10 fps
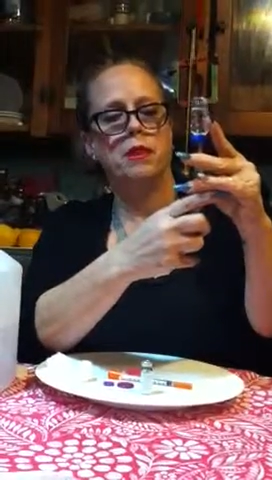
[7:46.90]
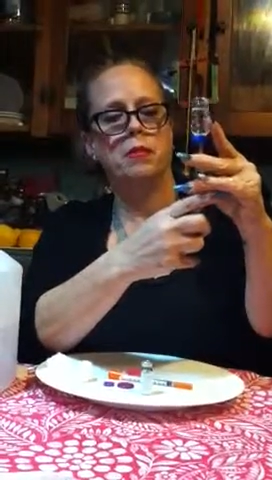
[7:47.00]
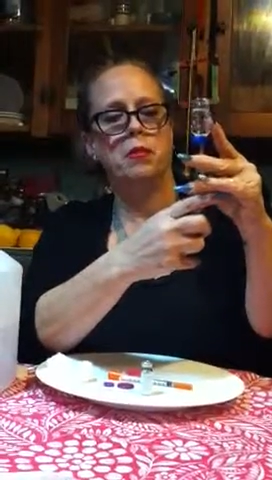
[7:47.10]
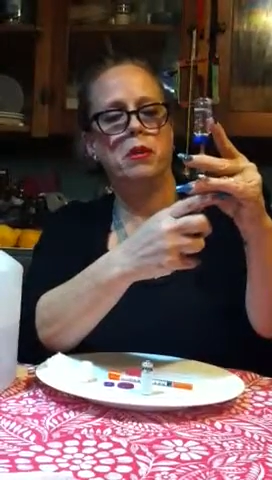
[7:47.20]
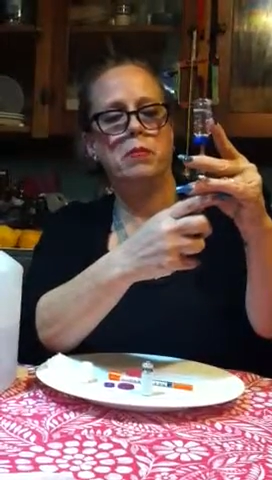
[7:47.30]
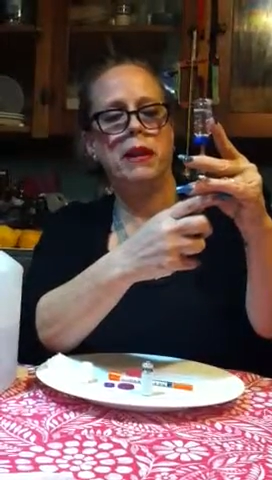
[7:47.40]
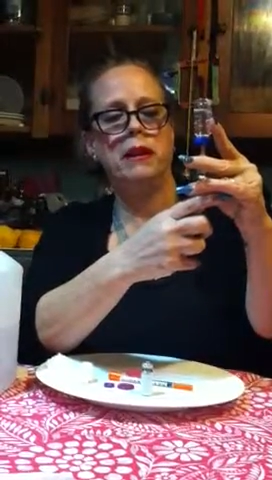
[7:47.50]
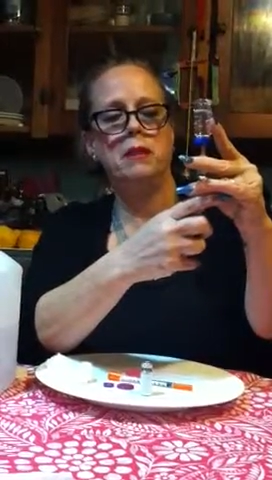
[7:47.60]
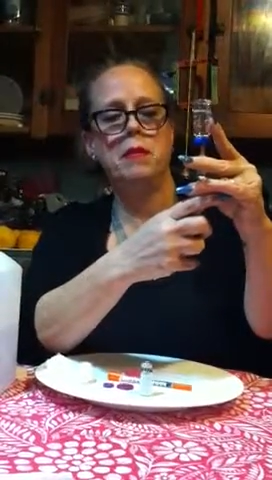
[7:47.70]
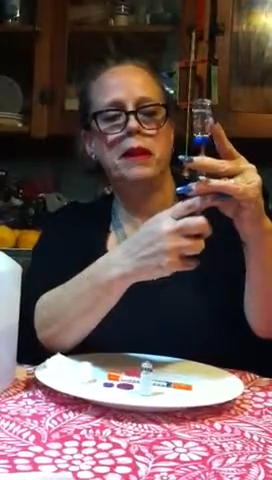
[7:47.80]
going to put it
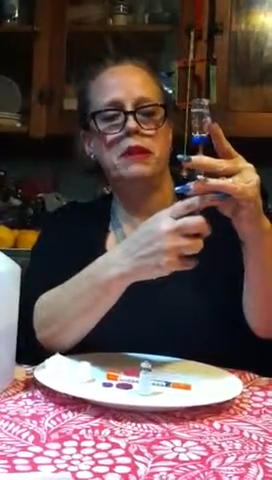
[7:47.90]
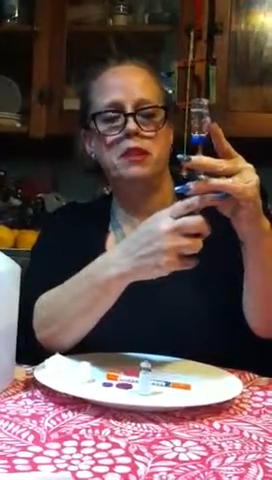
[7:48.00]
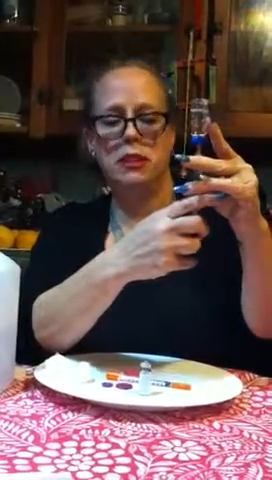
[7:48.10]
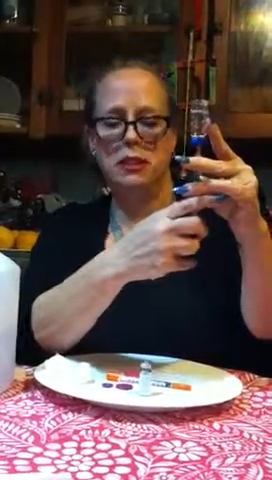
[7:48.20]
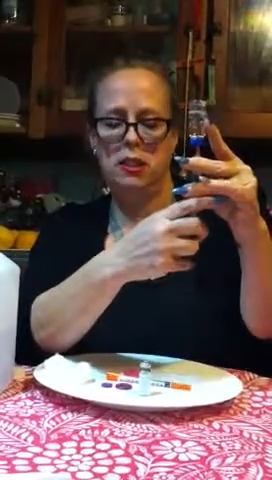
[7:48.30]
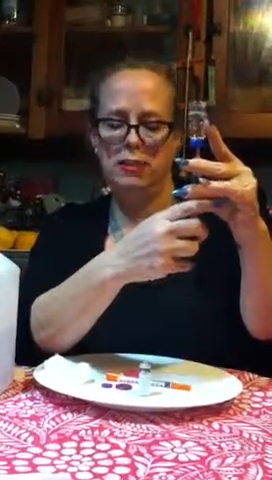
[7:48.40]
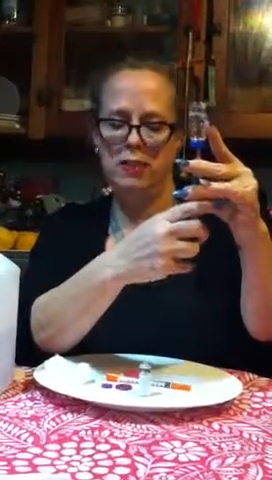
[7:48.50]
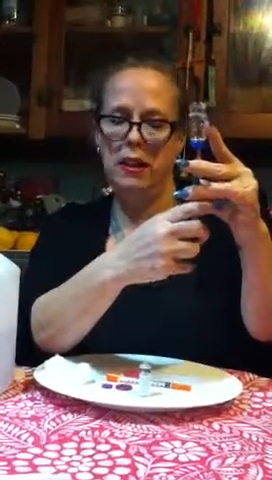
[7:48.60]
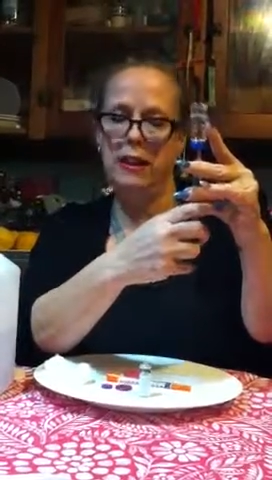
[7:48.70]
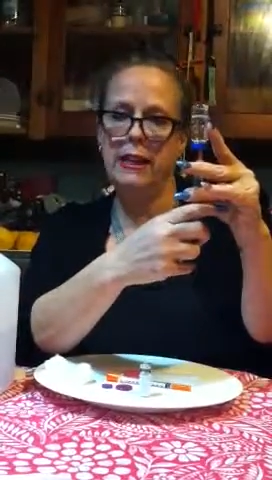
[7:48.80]
back into my
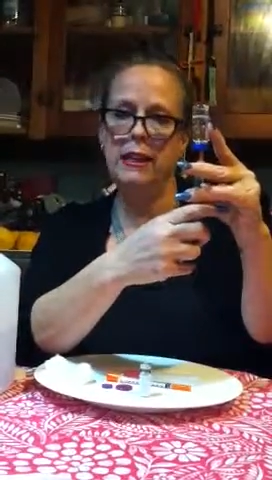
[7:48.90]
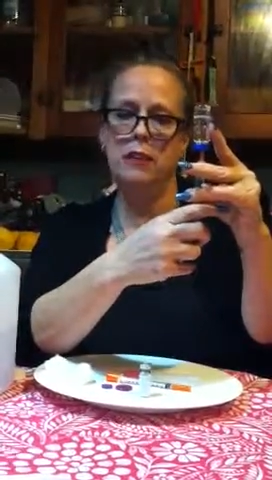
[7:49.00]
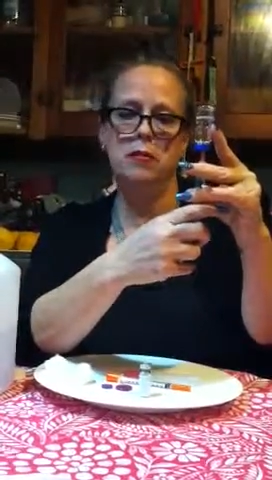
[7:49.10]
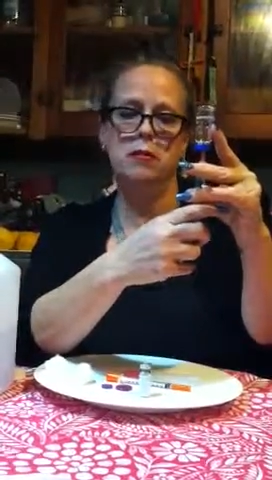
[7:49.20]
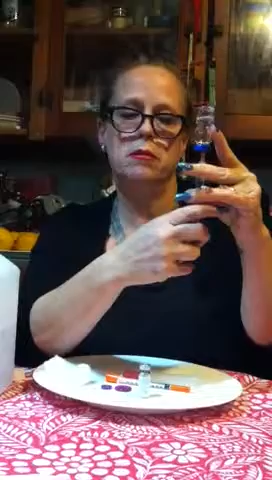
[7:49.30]
HCG vial again.